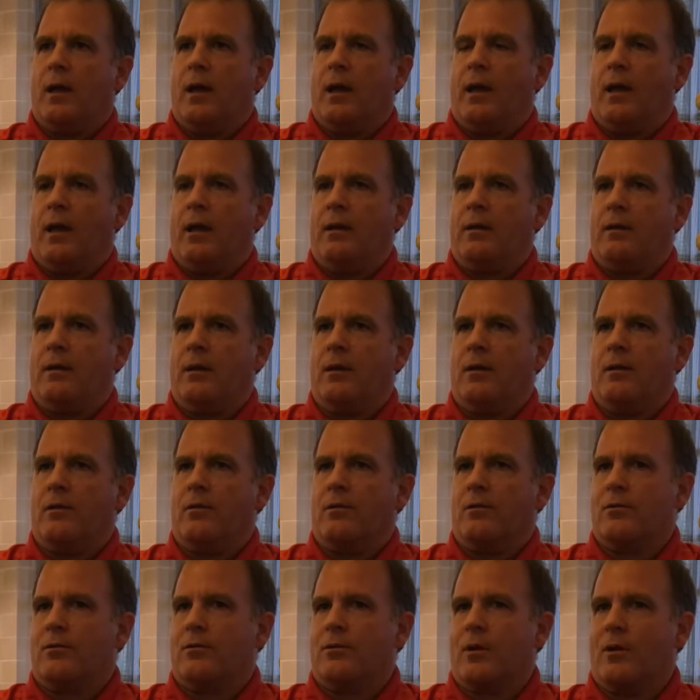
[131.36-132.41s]
and
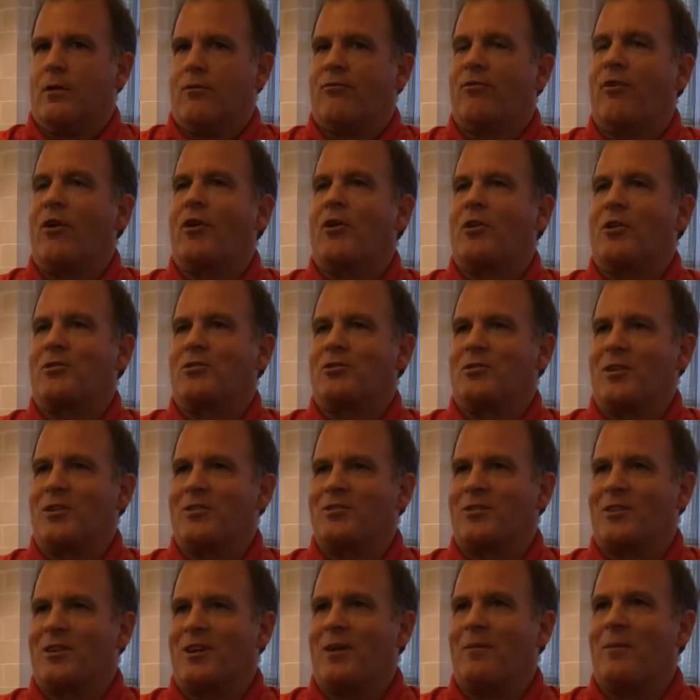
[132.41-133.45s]
his
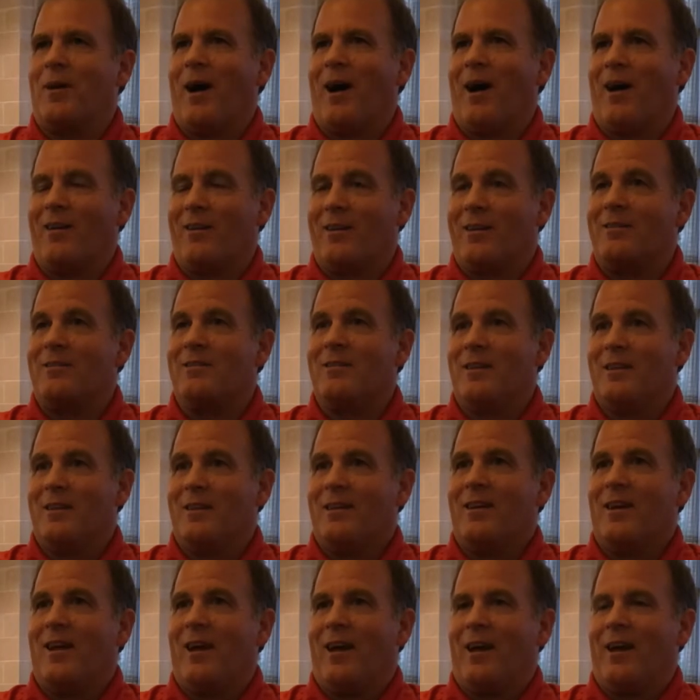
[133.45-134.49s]
fearlessness to come out
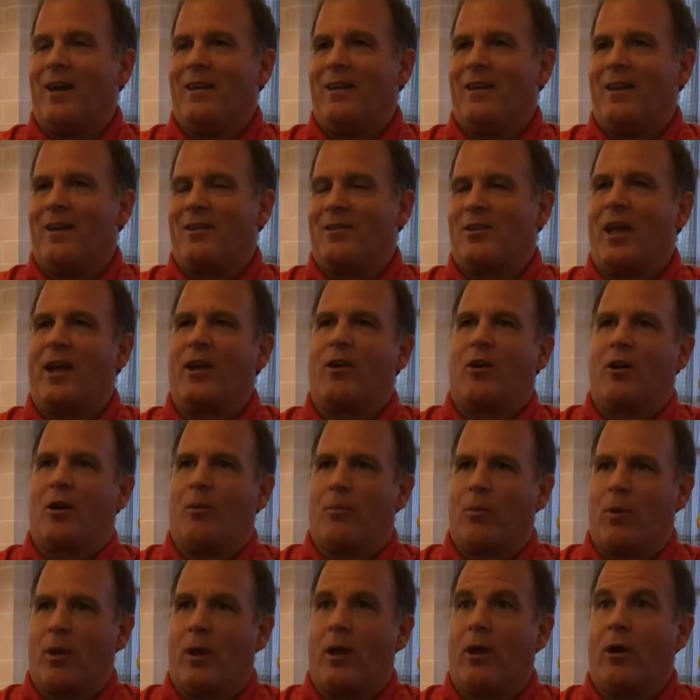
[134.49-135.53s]
and take on a
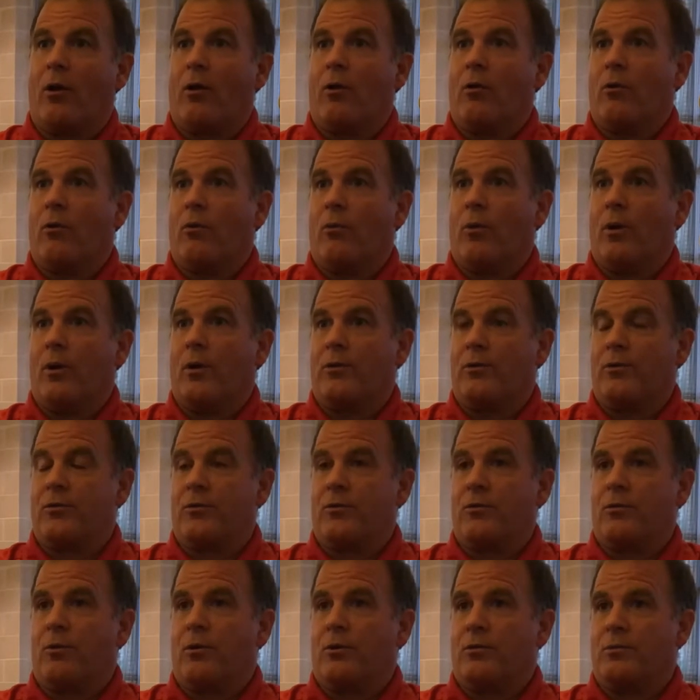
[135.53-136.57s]
player
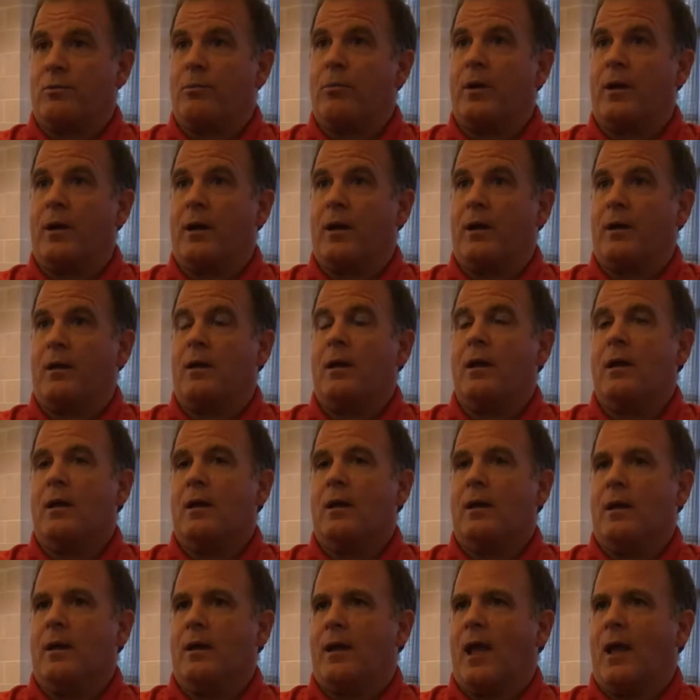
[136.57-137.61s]
was big.
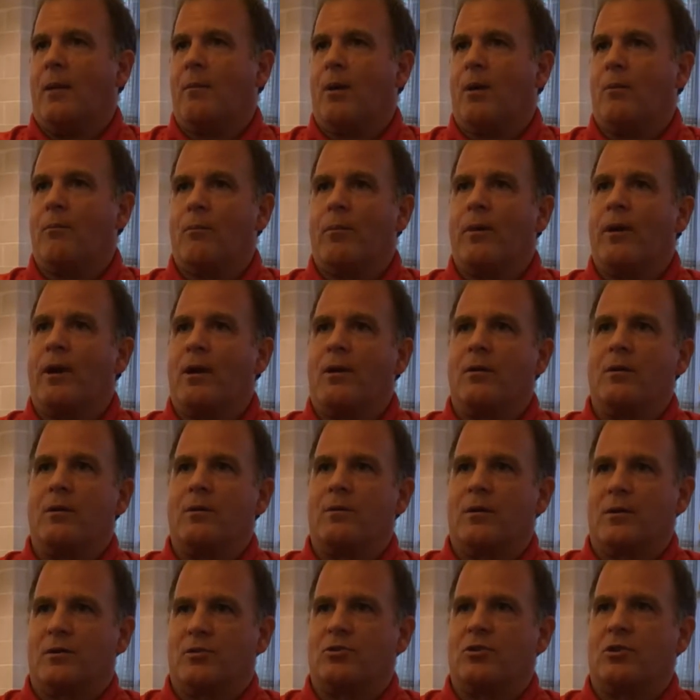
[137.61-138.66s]
He came up big
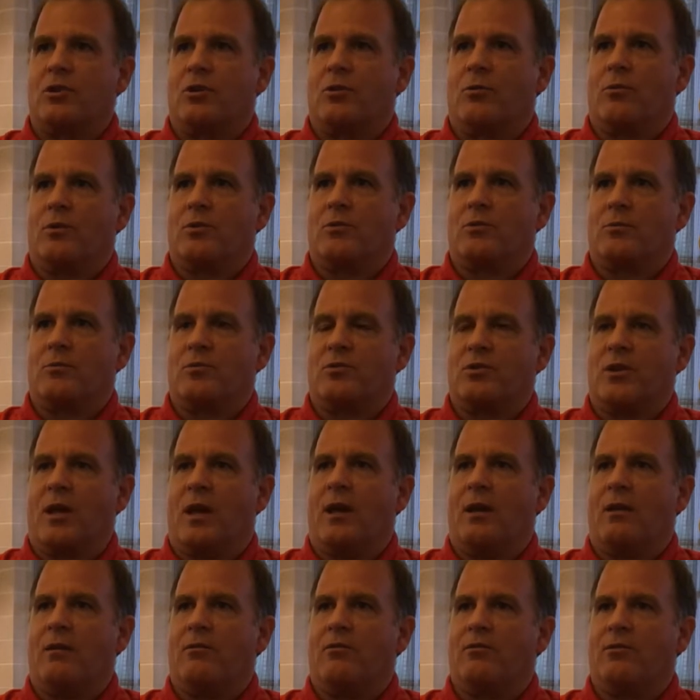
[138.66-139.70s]
this year with some
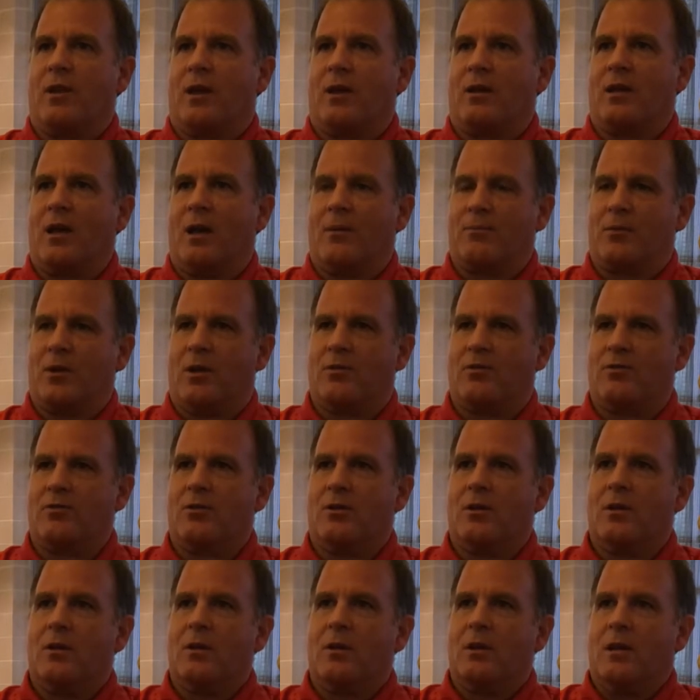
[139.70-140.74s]
saves that kept
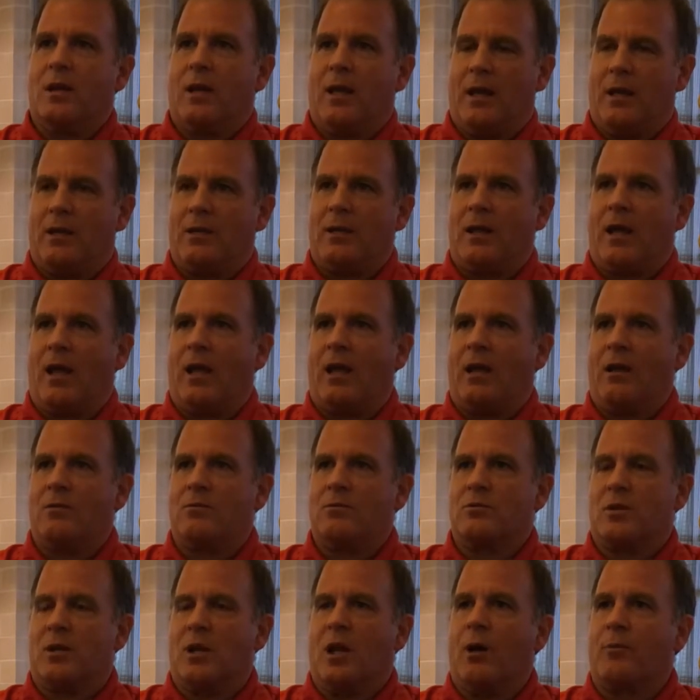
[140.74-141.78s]
us in
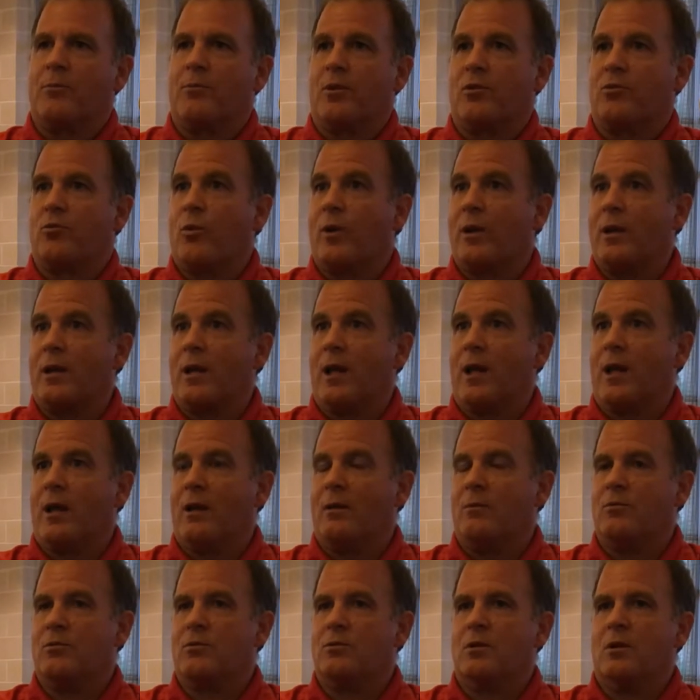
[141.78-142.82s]
games and helped us win
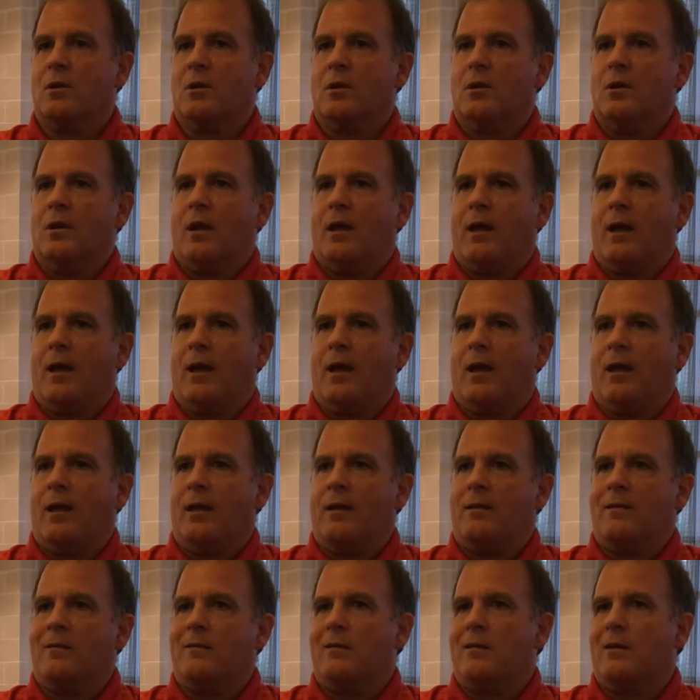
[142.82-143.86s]
games,
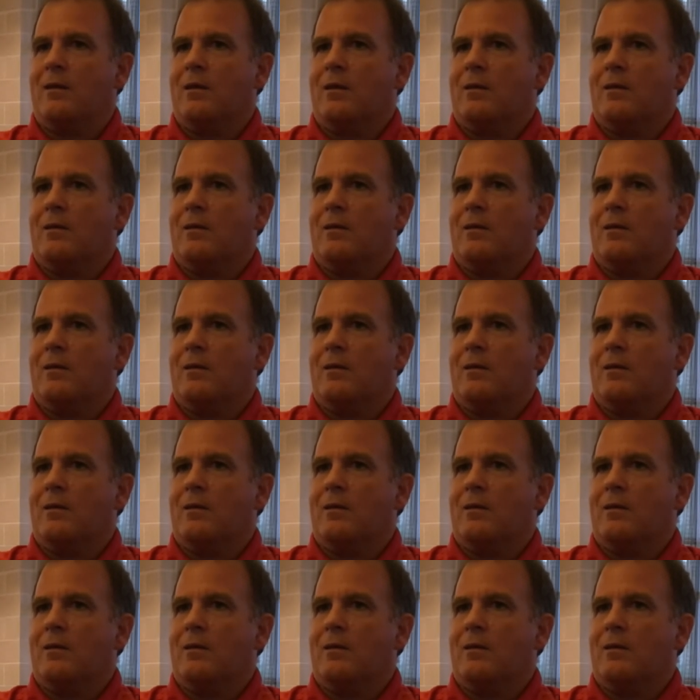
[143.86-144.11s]
and